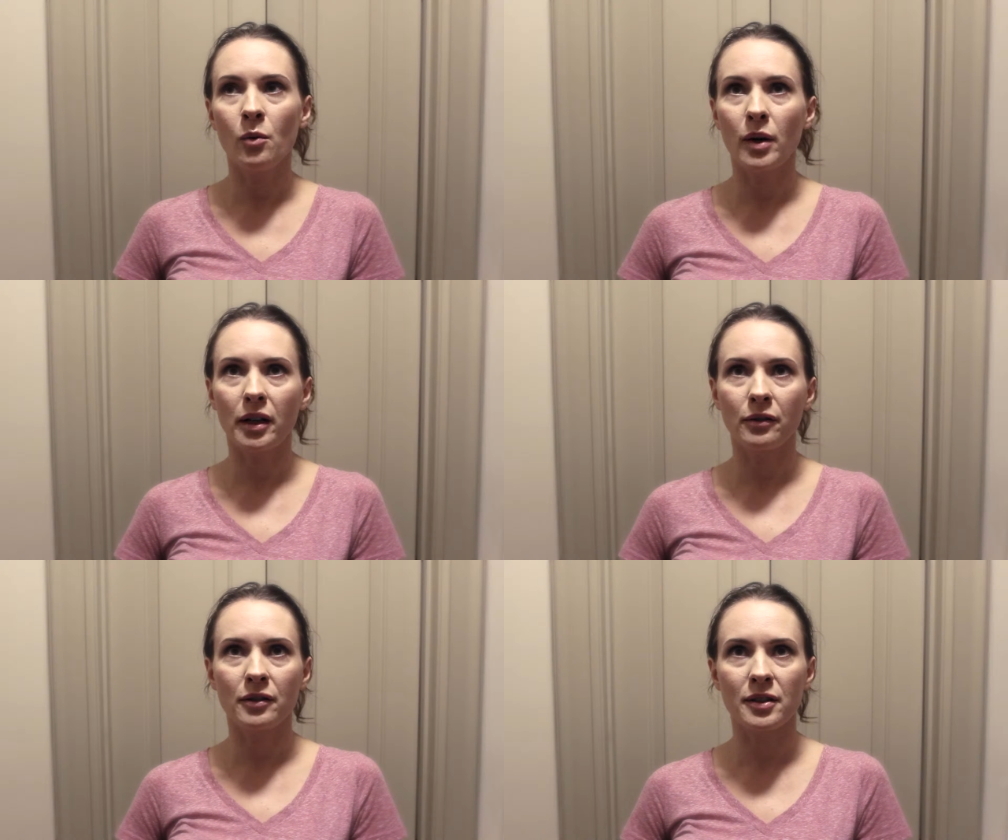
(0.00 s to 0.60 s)

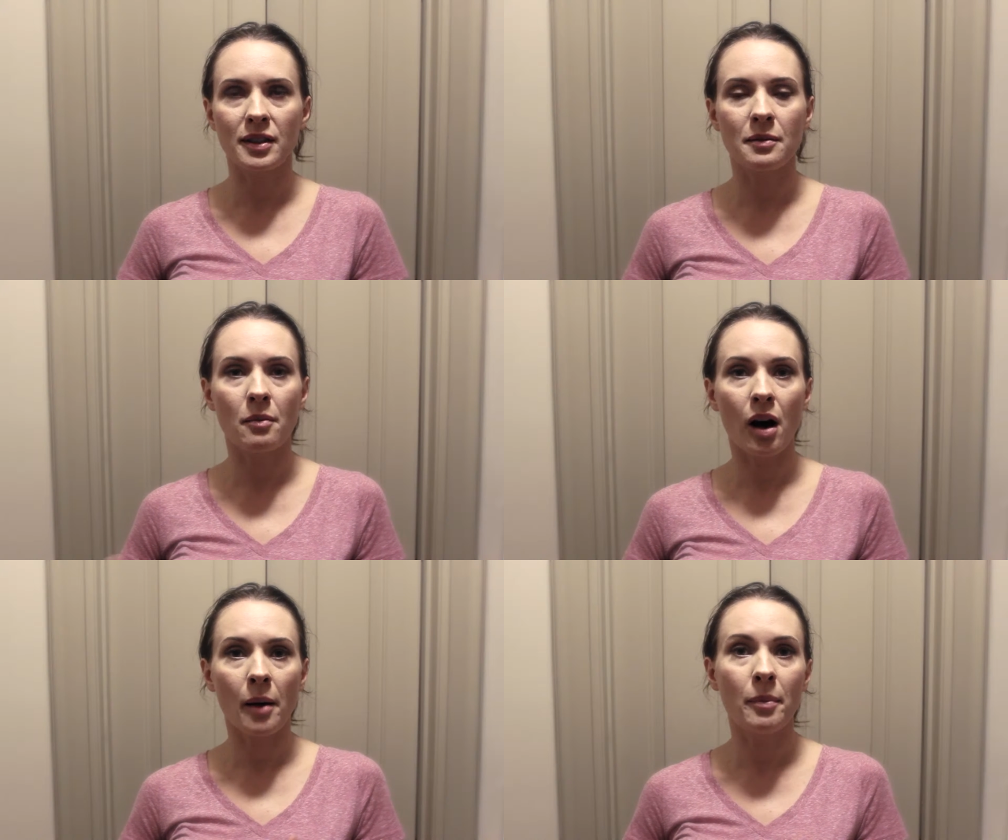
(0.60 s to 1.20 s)
whatever is in
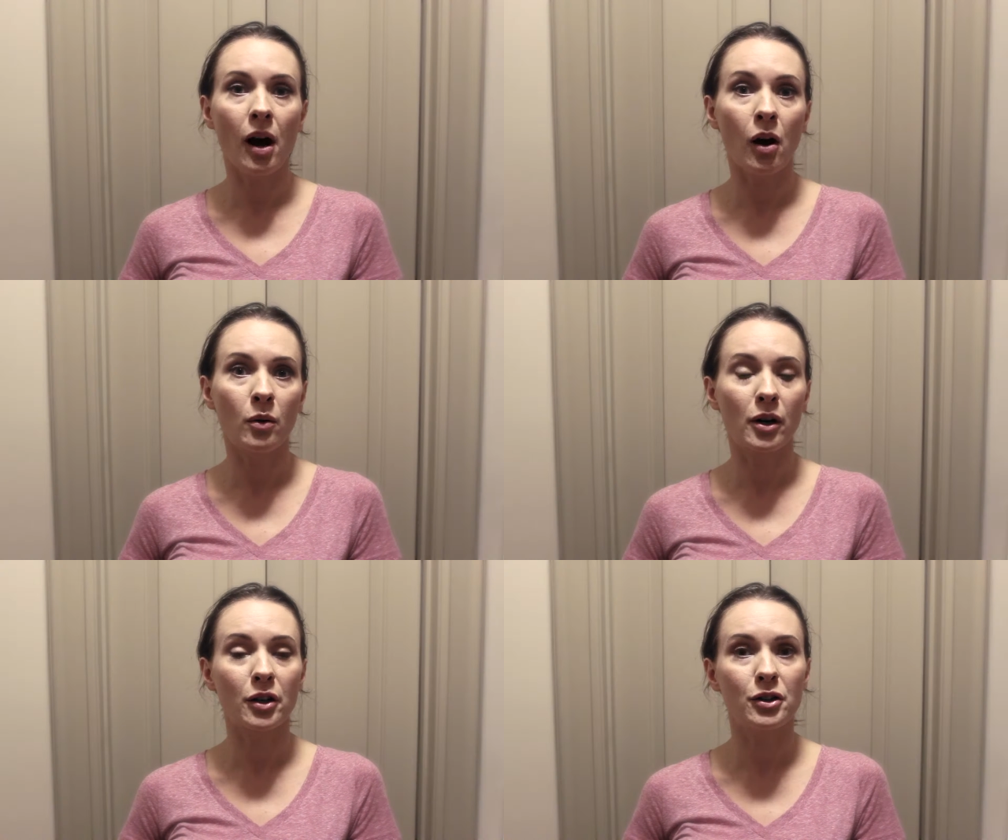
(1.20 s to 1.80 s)
my
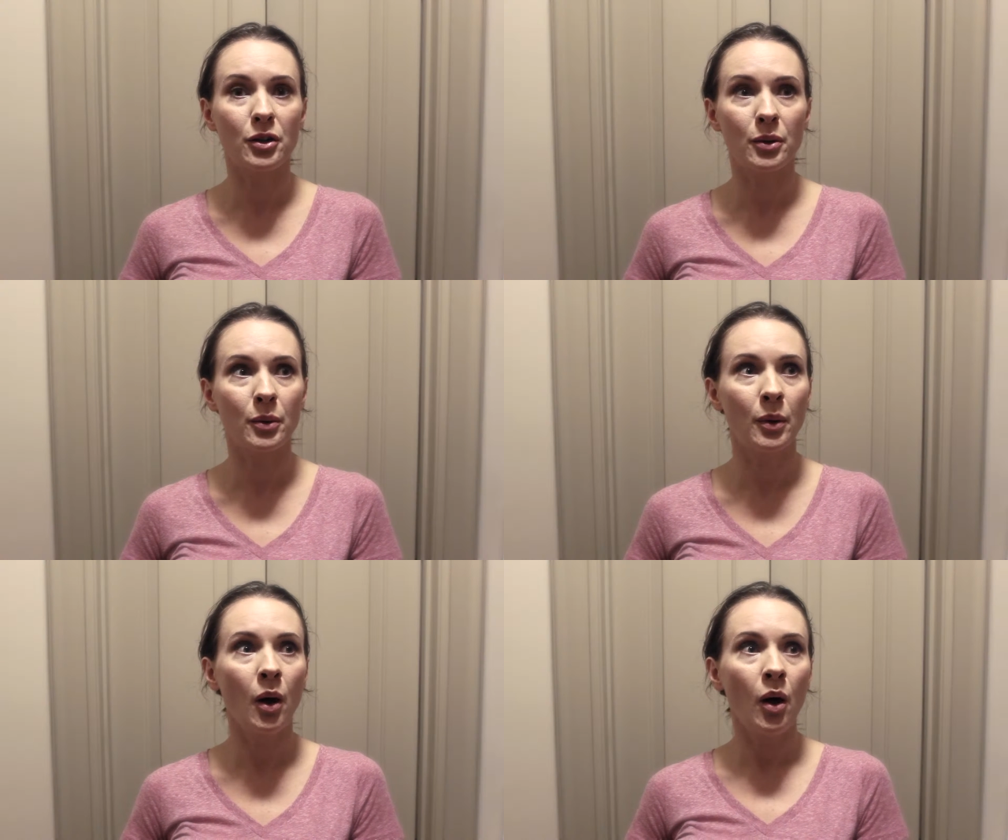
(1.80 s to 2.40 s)
power to